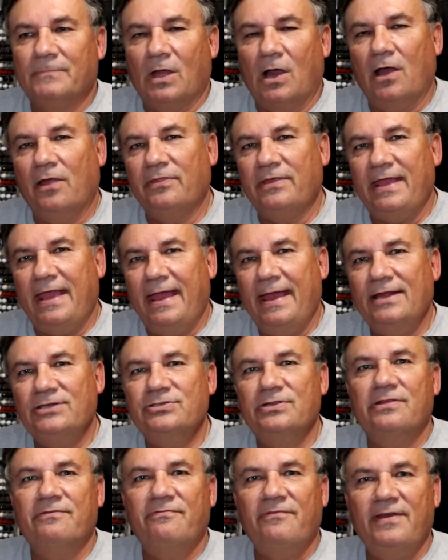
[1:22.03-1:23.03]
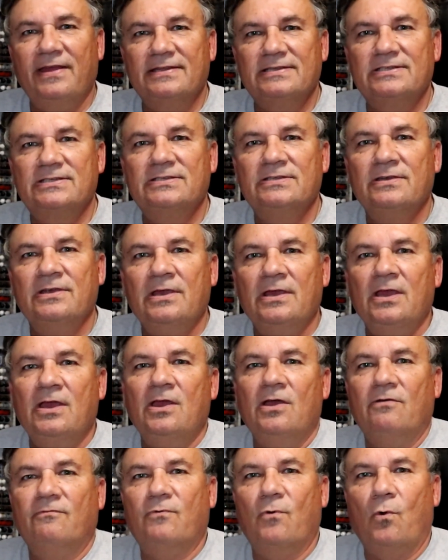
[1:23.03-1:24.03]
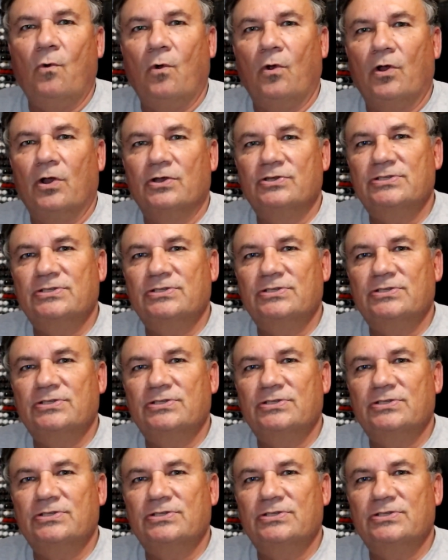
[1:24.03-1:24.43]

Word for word: on the edge of the fence for